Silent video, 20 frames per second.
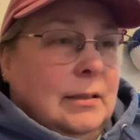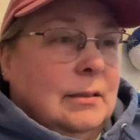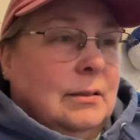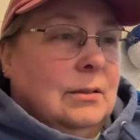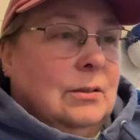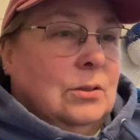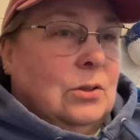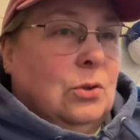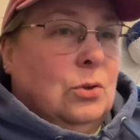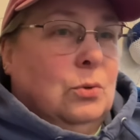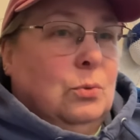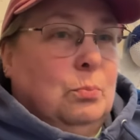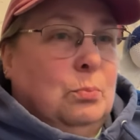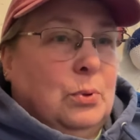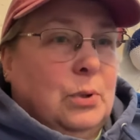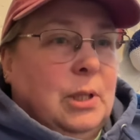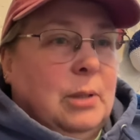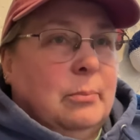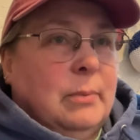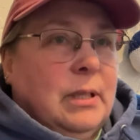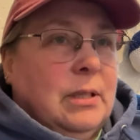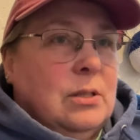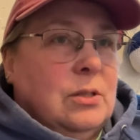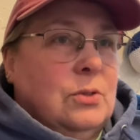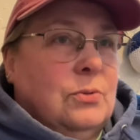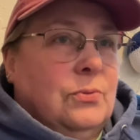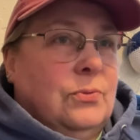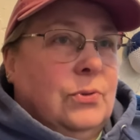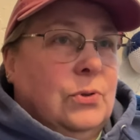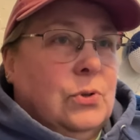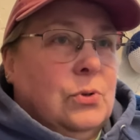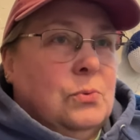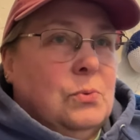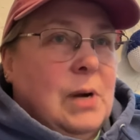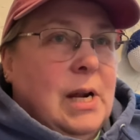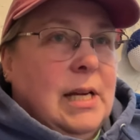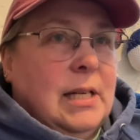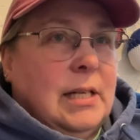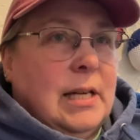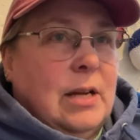So pretty much for
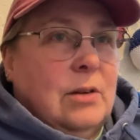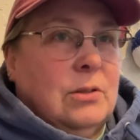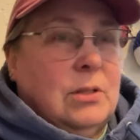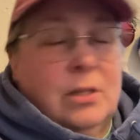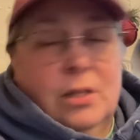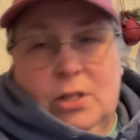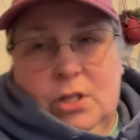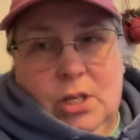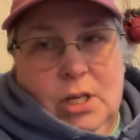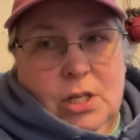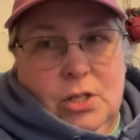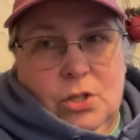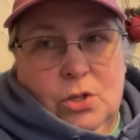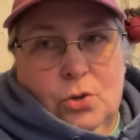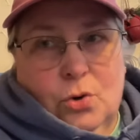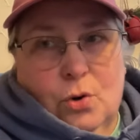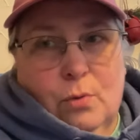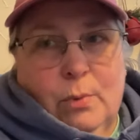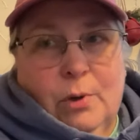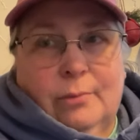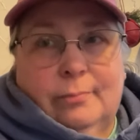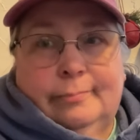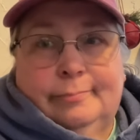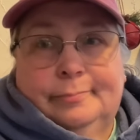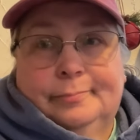right now, situation normal.